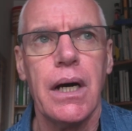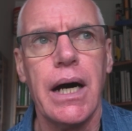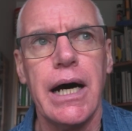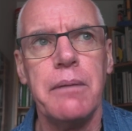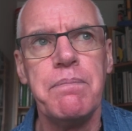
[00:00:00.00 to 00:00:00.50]

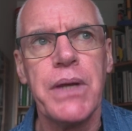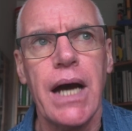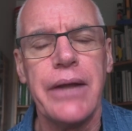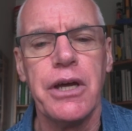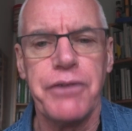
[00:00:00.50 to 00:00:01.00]
And
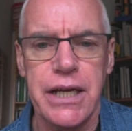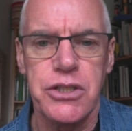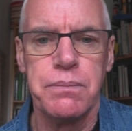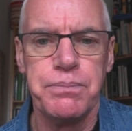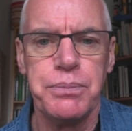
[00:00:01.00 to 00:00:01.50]
they've had
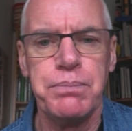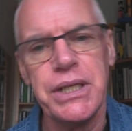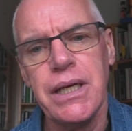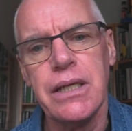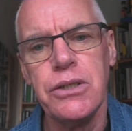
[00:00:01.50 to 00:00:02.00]
to
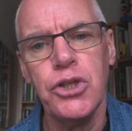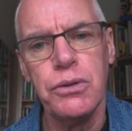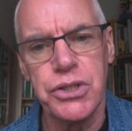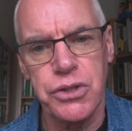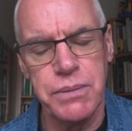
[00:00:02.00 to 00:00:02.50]
bring in new
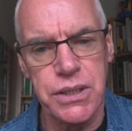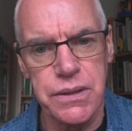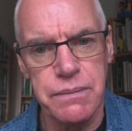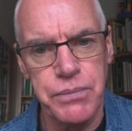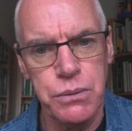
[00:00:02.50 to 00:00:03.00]

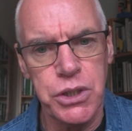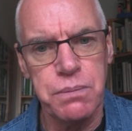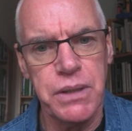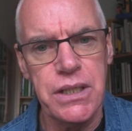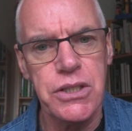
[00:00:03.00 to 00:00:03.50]
distributors, which
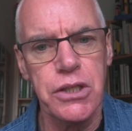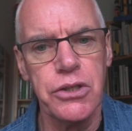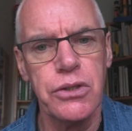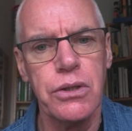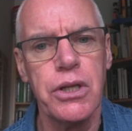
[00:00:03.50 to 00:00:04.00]
means
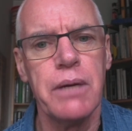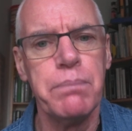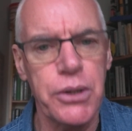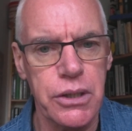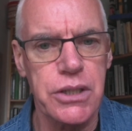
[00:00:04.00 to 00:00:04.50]
that their
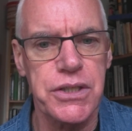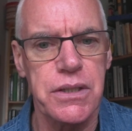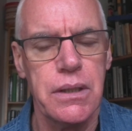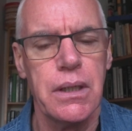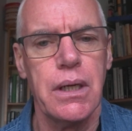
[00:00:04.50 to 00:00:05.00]
books
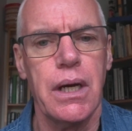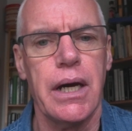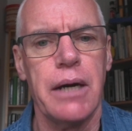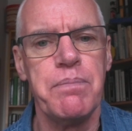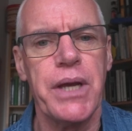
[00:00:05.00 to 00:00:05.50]

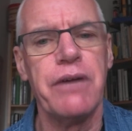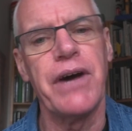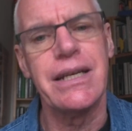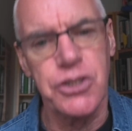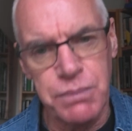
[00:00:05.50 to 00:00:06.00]
have
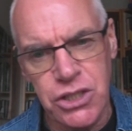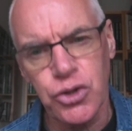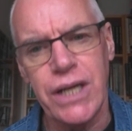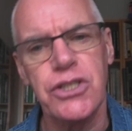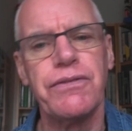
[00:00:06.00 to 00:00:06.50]
had to be
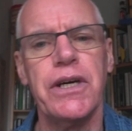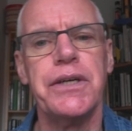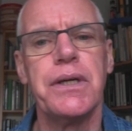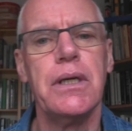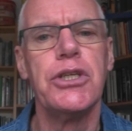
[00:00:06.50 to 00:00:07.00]

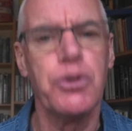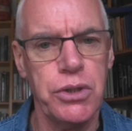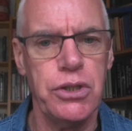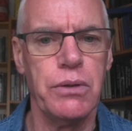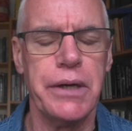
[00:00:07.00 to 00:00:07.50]
transferred to a
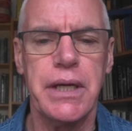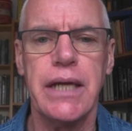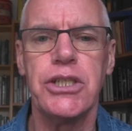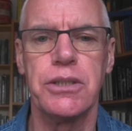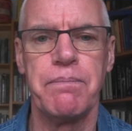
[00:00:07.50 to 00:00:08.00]
new
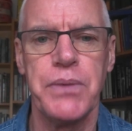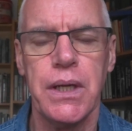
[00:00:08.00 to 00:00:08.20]
location.